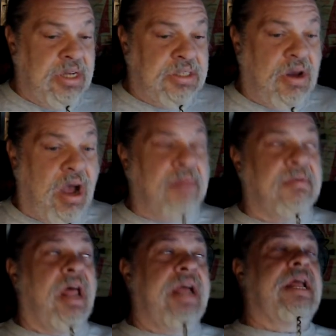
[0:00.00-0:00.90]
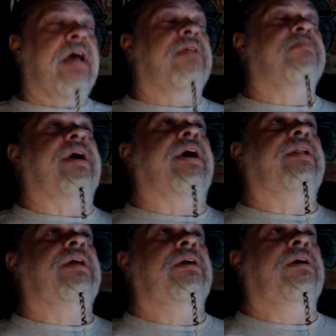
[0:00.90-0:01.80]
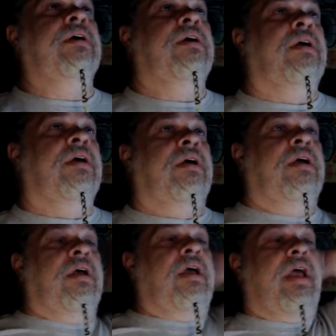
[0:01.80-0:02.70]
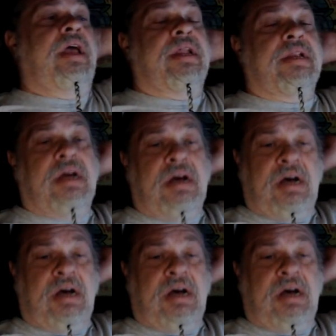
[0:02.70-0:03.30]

So I'm laying down in bed, and